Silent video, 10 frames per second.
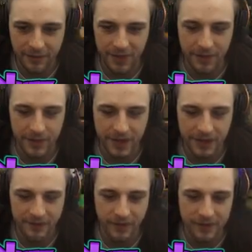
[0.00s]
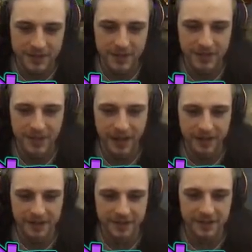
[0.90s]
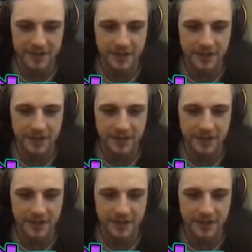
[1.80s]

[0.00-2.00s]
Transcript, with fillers: We're gonna, we're gonna get vaults done.